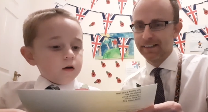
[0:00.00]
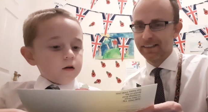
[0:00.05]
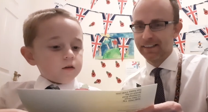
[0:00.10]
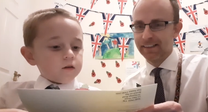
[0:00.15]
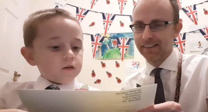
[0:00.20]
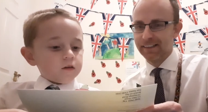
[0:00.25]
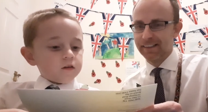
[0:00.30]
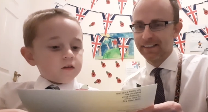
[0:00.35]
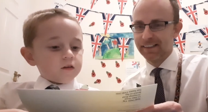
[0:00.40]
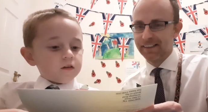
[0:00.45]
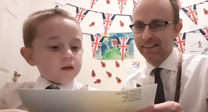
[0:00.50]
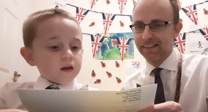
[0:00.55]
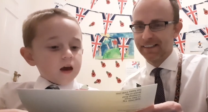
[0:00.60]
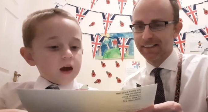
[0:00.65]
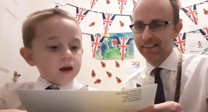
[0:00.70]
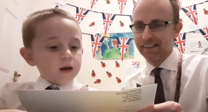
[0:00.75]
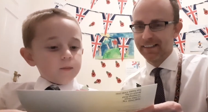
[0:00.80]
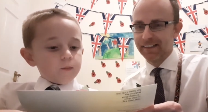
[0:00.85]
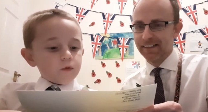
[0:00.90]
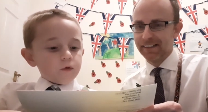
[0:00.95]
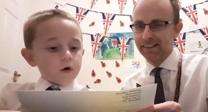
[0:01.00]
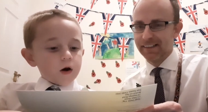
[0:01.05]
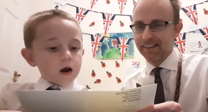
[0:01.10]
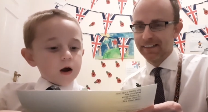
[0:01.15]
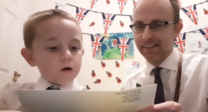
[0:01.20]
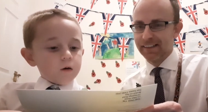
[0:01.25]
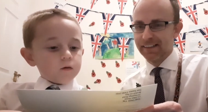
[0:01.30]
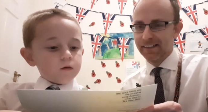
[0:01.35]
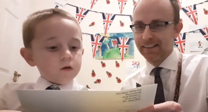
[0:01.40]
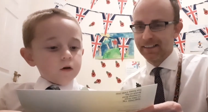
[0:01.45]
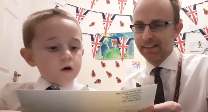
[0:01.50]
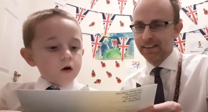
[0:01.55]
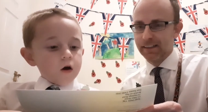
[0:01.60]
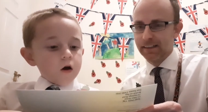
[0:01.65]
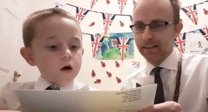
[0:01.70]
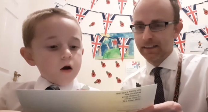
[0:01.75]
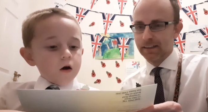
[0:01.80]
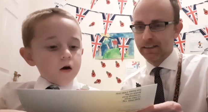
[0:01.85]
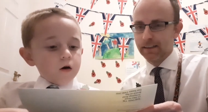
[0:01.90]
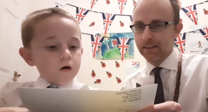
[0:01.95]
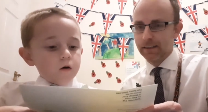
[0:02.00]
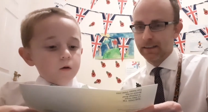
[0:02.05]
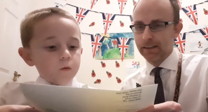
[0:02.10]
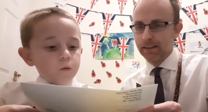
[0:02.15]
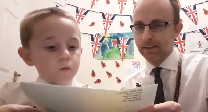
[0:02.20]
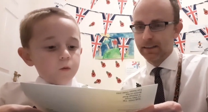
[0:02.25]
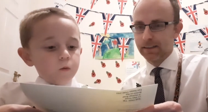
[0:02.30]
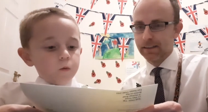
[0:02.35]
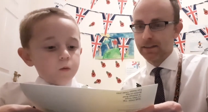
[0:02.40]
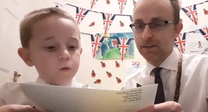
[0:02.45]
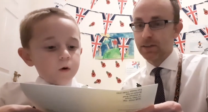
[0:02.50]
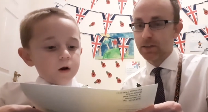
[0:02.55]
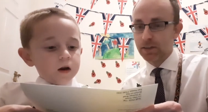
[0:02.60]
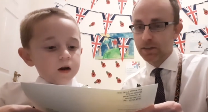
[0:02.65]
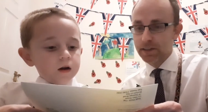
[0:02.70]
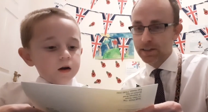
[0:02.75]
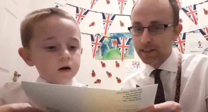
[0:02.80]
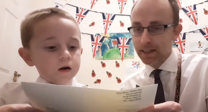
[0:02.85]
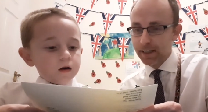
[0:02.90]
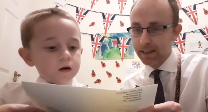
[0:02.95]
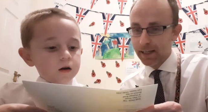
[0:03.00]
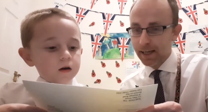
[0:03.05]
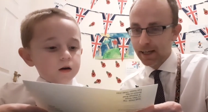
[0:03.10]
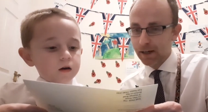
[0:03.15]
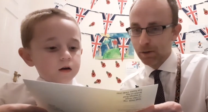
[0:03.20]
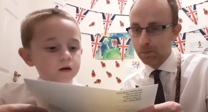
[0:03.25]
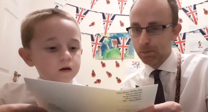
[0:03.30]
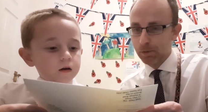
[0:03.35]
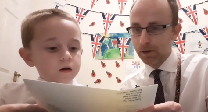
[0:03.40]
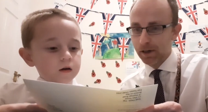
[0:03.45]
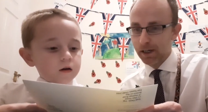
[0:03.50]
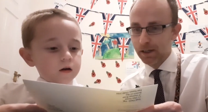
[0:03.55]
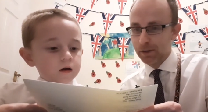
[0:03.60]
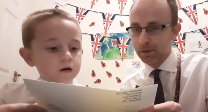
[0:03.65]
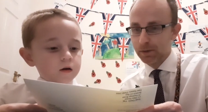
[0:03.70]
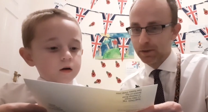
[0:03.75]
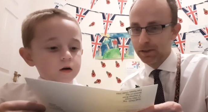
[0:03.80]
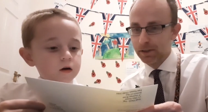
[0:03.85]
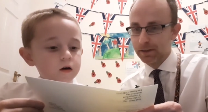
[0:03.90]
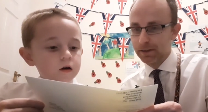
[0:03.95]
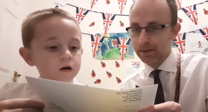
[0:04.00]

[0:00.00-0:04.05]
Speaker 1: to stay proud.
Speaker 2: To say how proud